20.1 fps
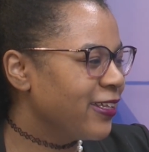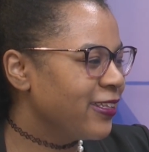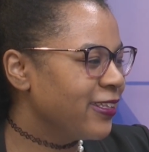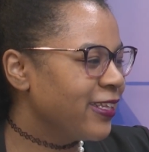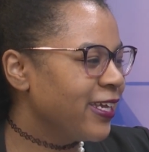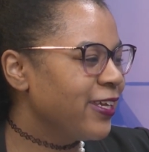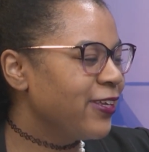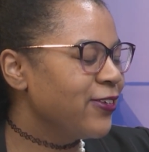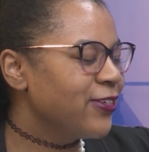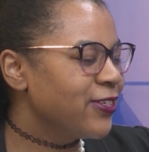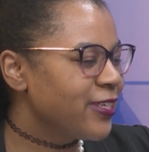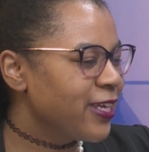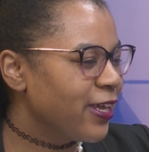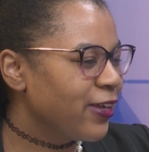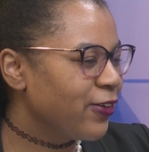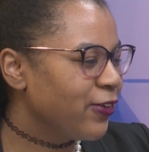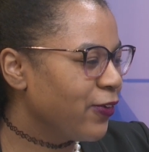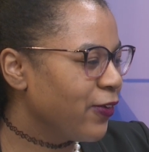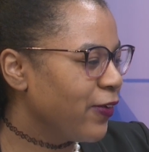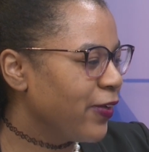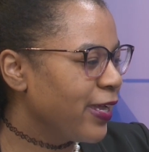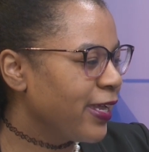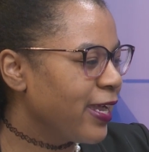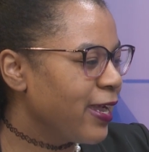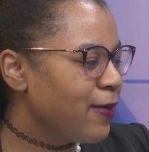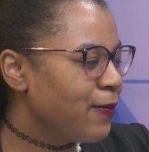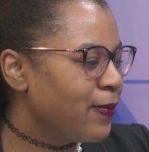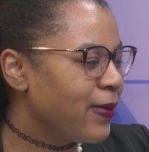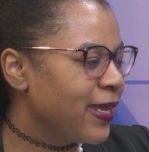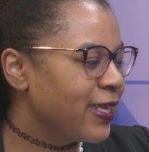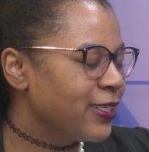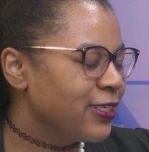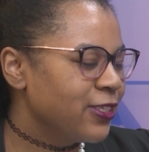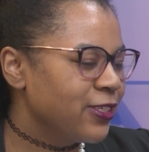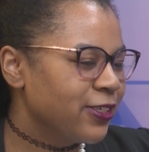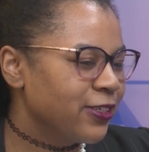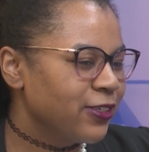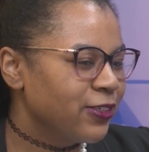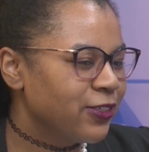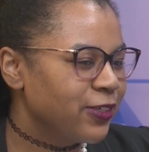like you said growing up as
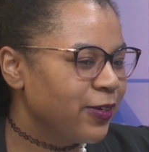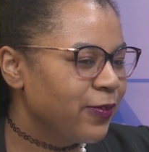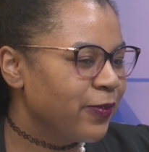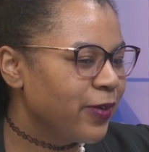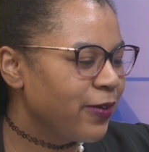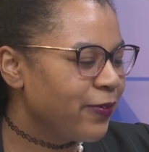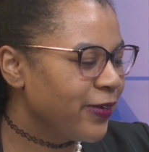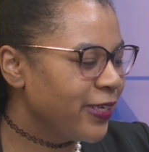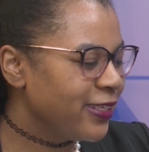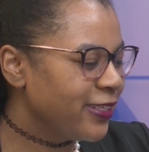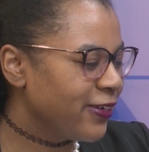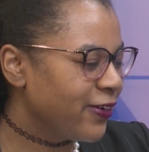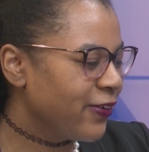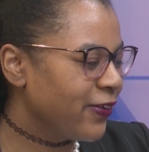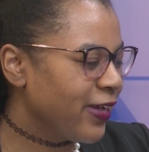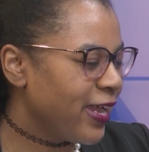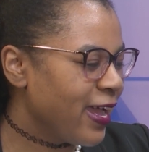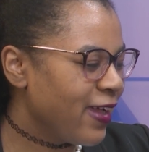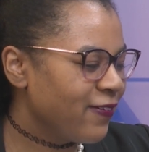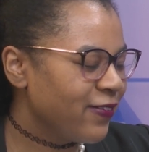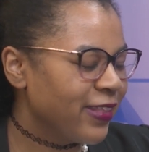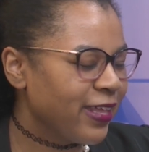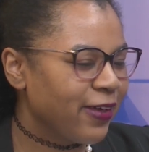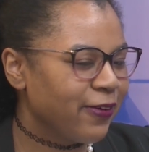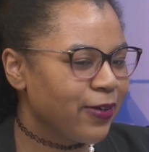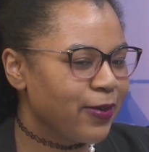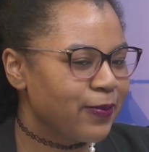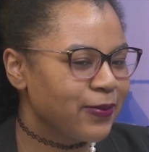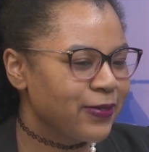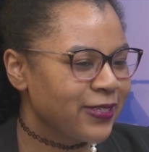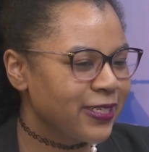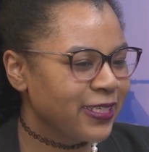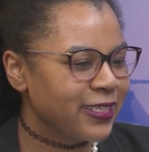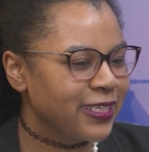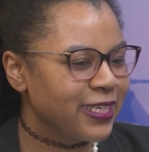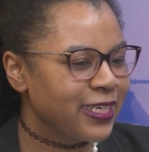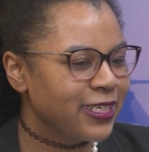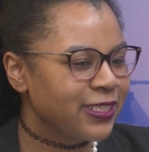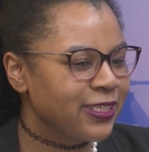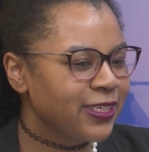children when we don't have that
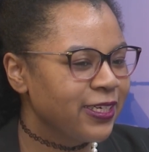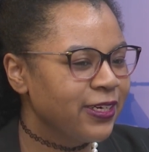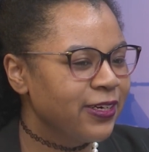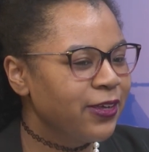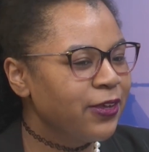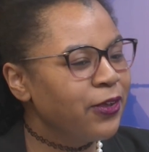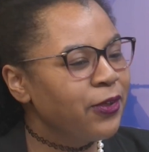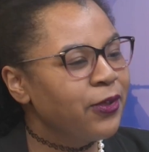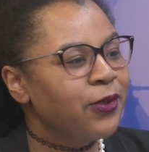representation